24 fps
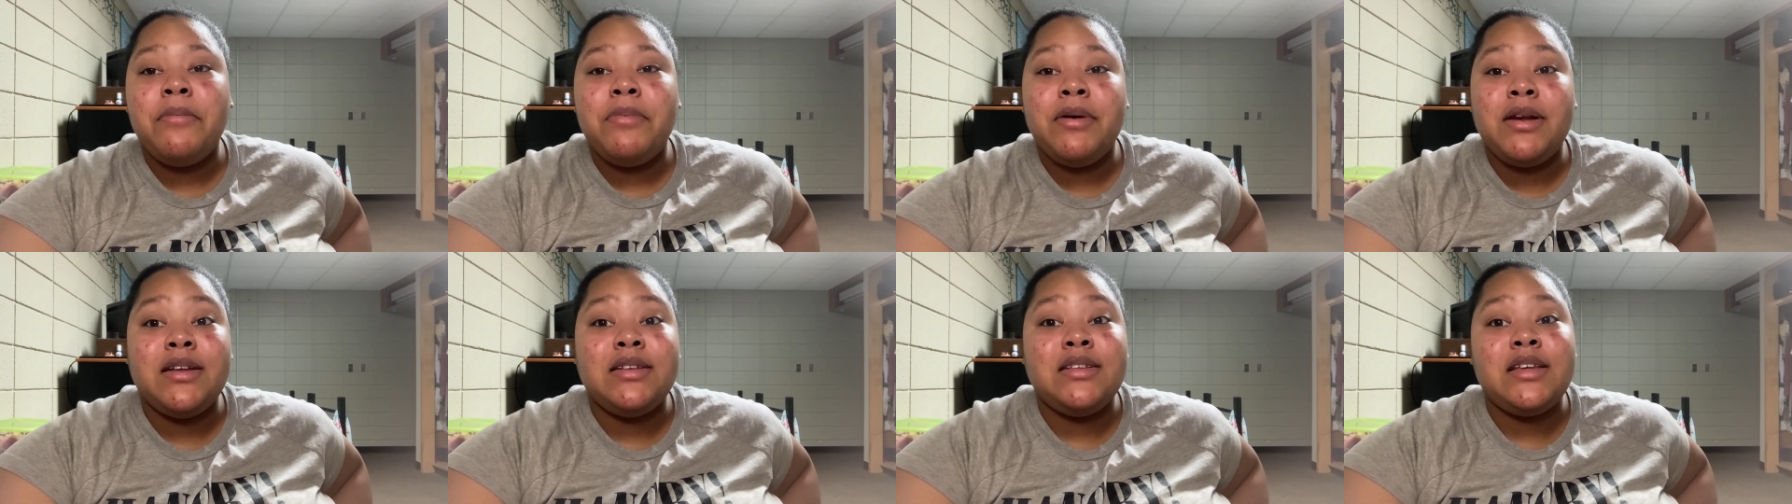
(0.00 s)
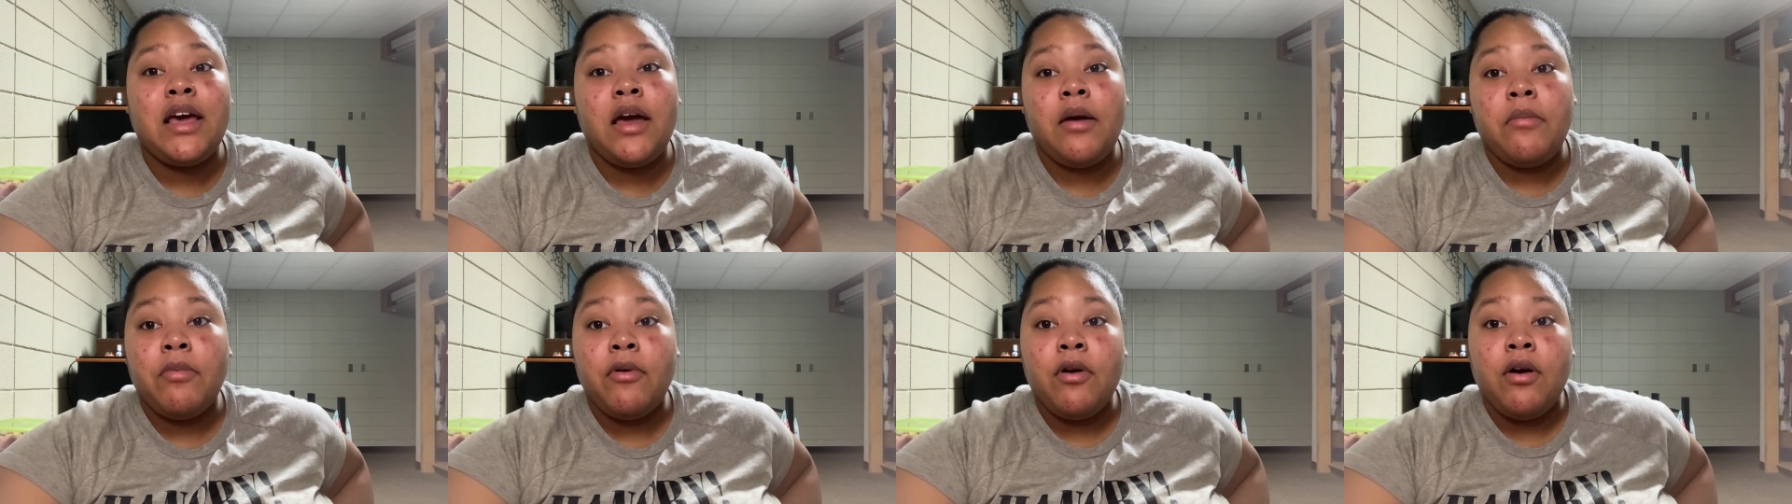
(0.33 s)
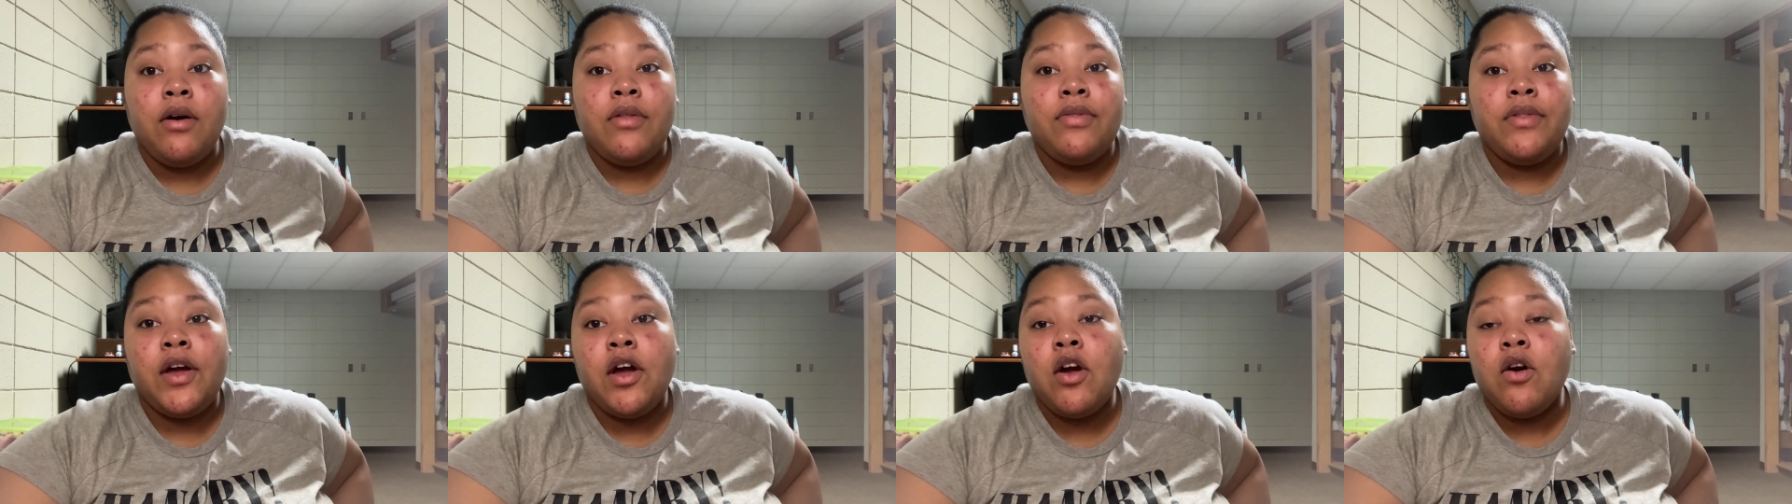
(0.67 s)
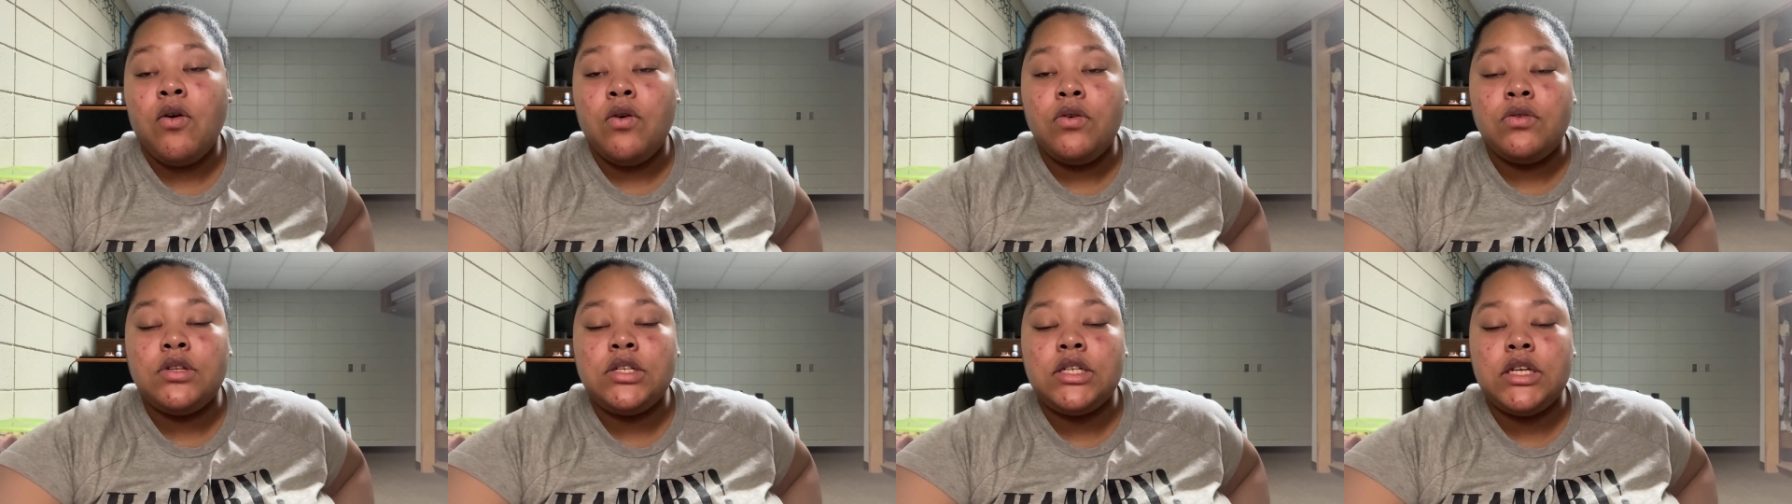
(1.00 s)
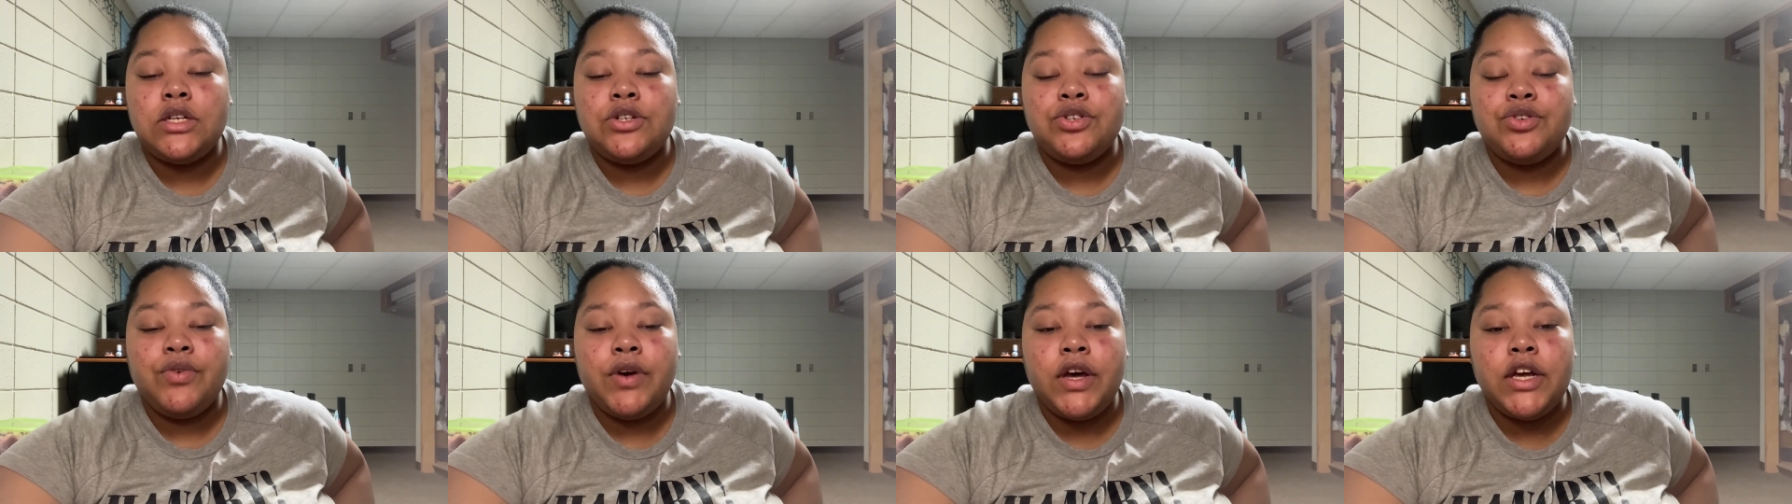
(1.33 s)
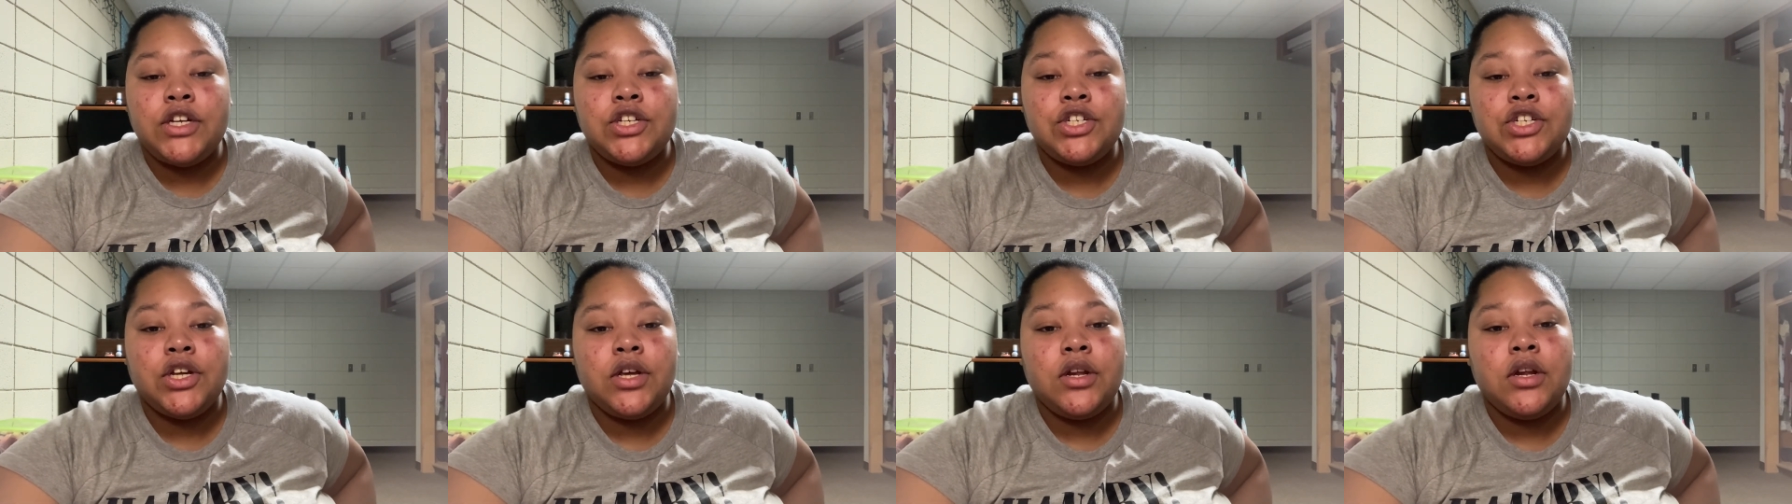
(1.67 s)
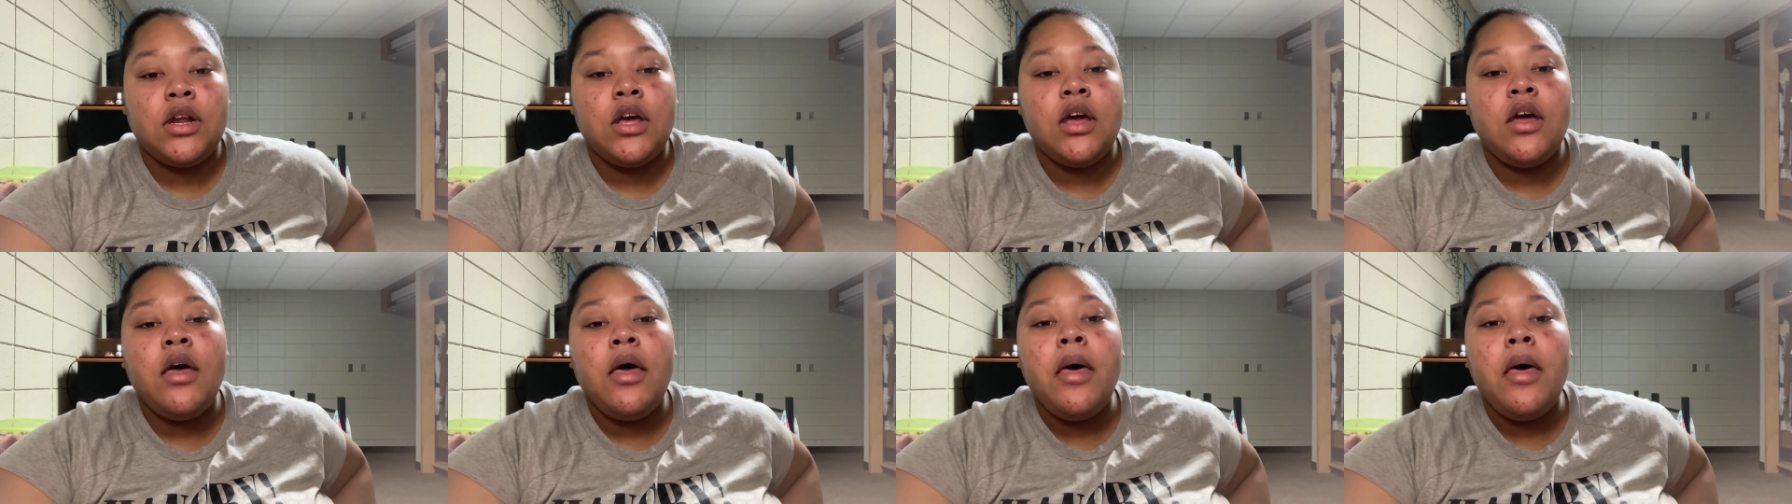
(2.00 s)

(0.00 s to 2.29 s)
put a damper on their whole situation.